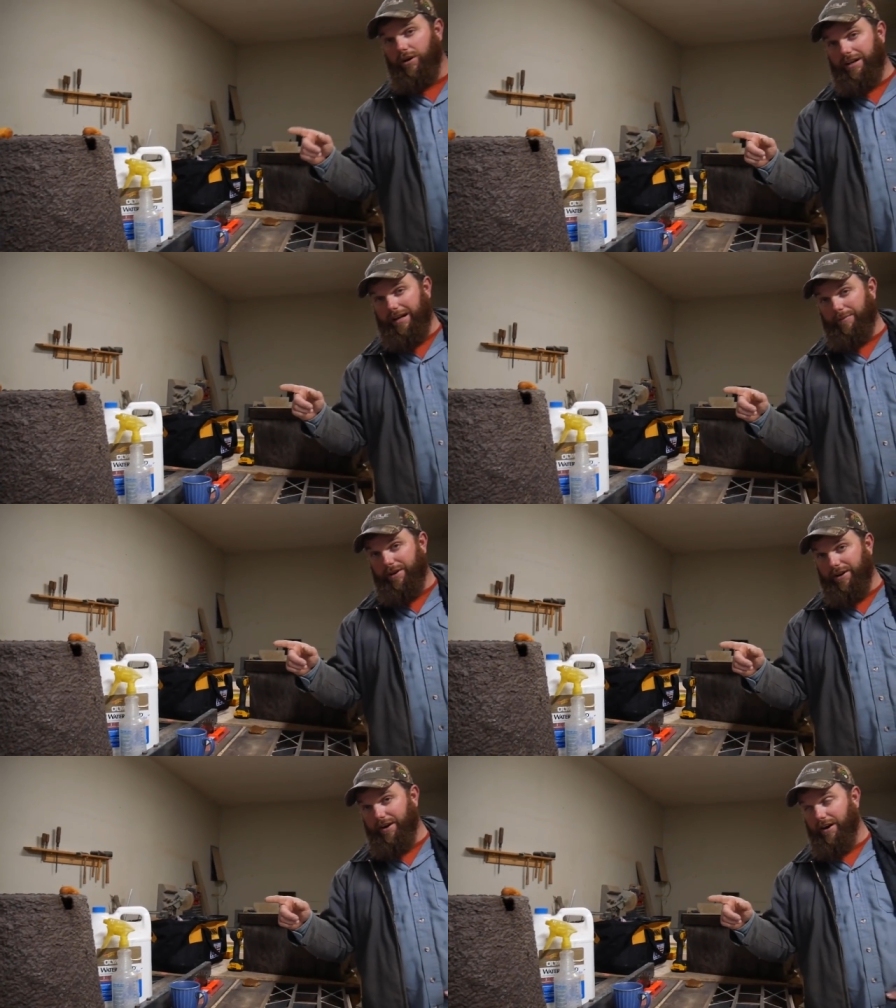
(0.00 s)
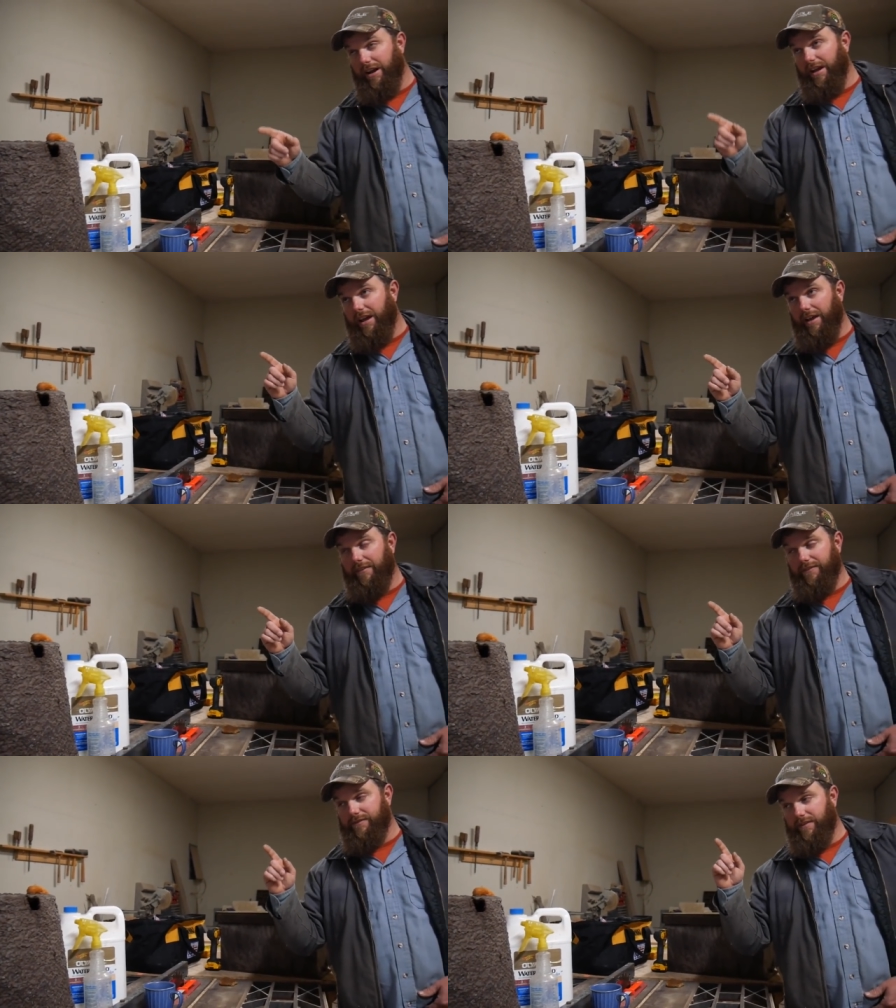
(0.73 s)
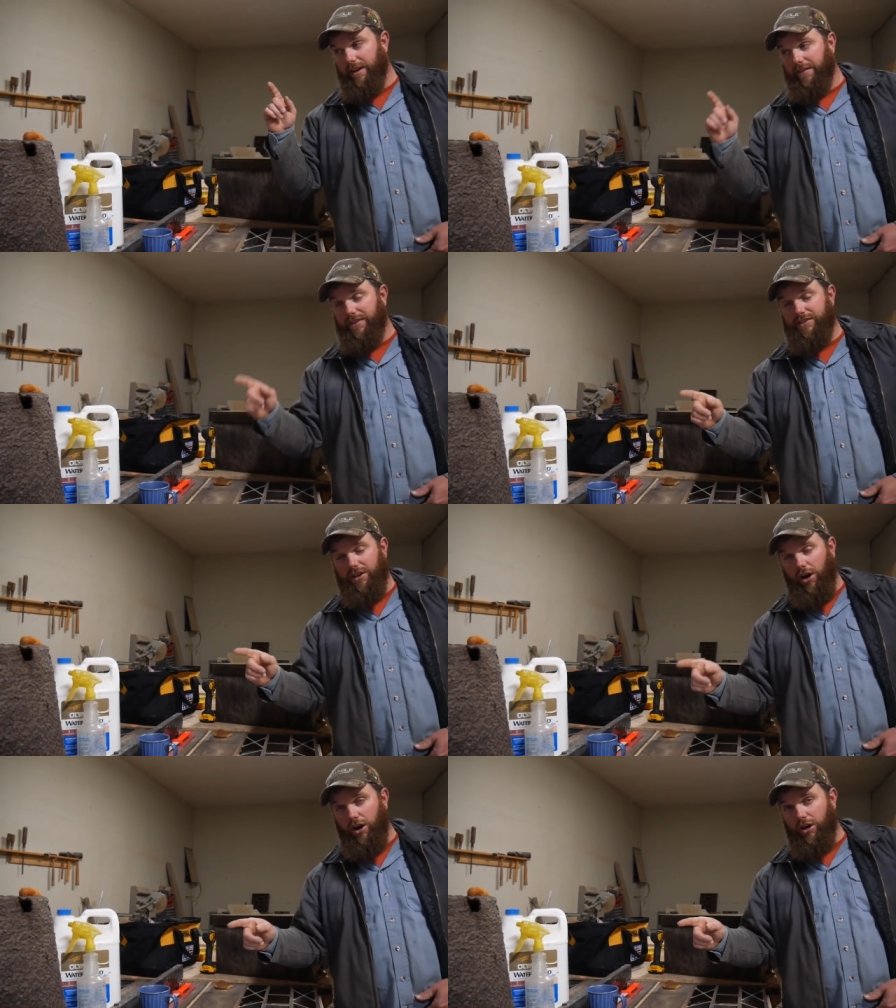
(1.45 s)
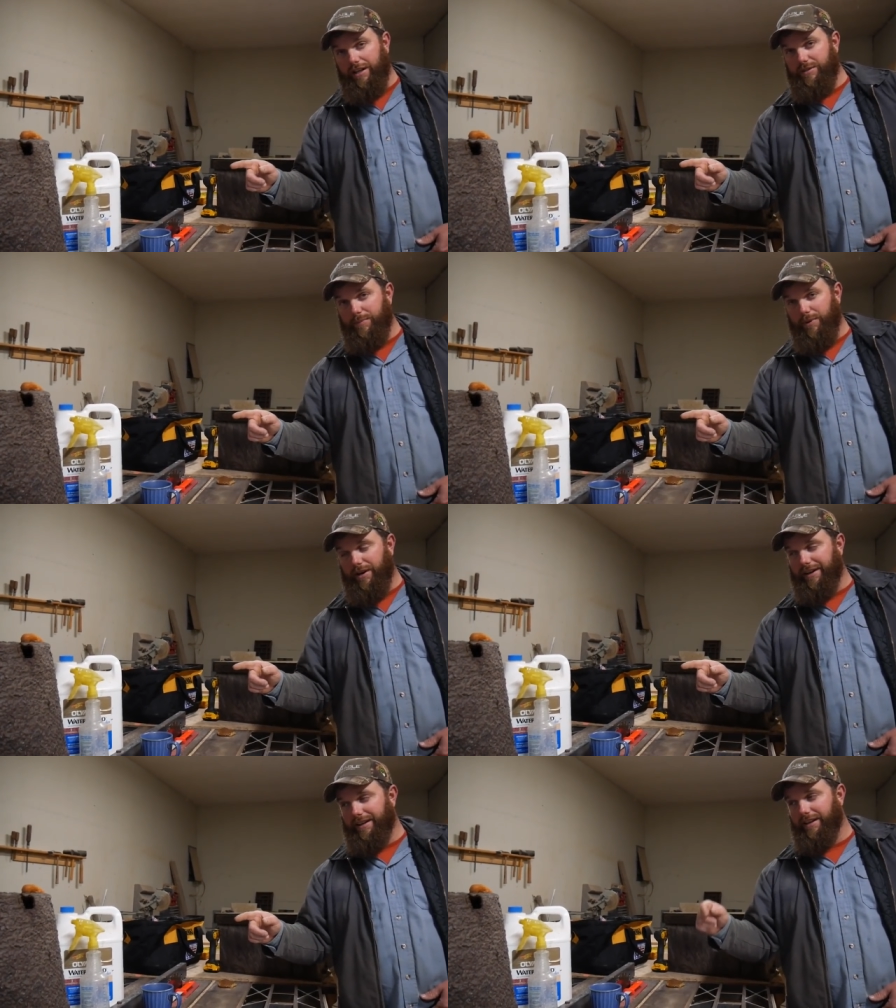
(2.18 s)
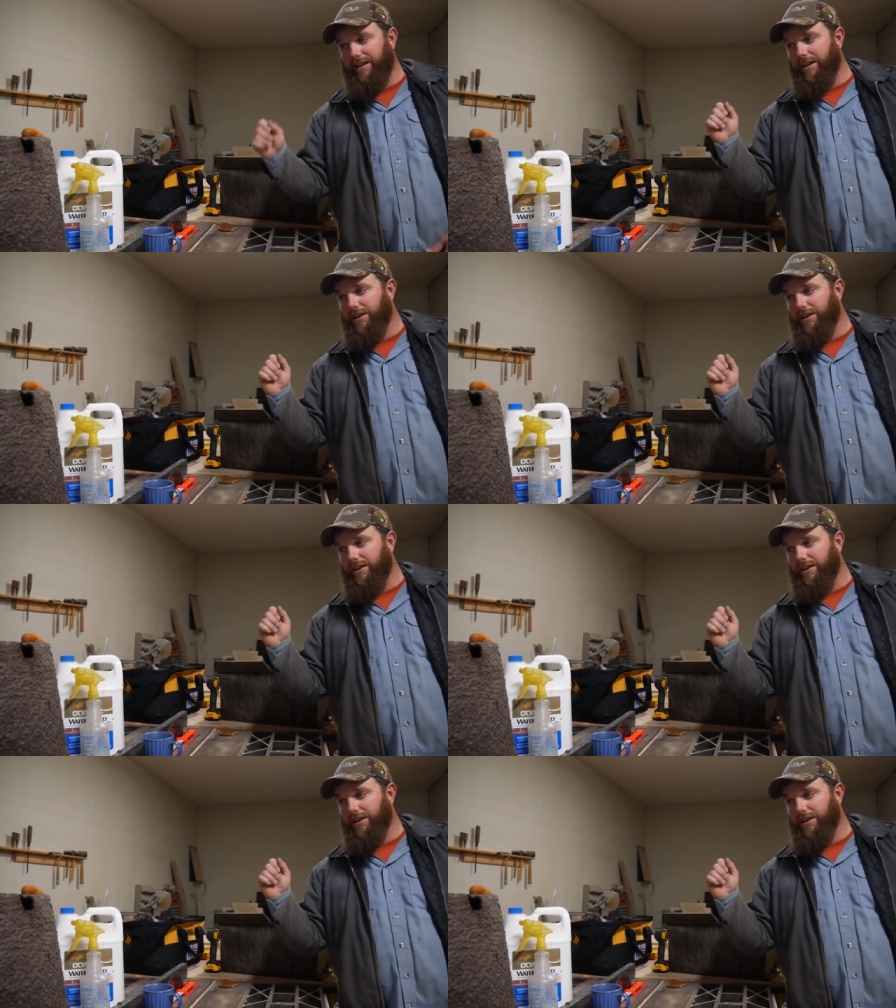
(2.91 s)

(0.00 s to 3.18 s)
what time of year. If, if it's early spring,